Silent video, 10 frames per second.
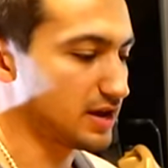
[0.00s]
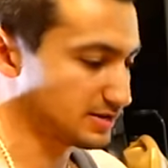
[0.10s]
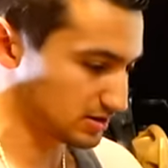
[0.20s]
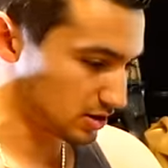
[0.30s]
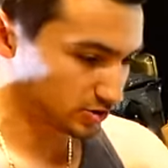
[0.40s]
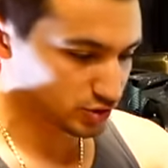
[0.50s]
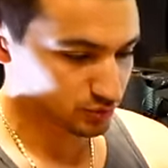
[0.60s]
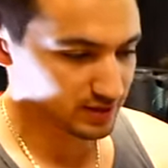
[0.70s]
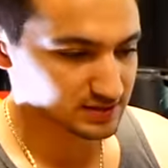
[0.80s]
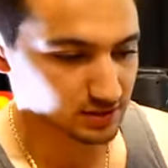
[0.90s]
lies
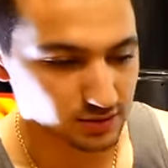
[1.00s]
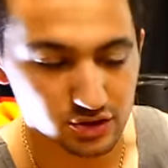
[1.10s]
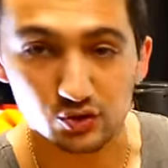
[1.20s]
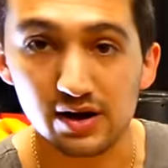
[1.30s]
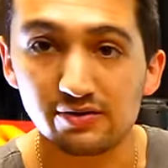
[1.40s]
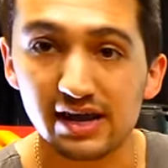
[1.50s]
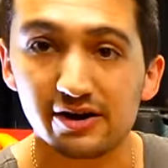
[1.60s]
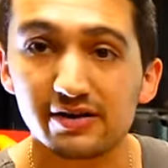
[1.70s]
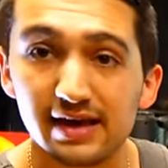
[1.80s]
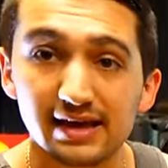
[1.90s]
onto that's on the surrounding
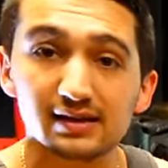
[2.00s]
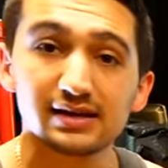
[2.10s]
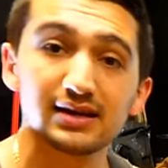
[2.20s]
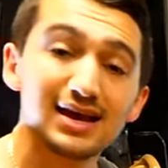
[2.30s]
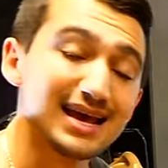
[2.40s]
area of the headlight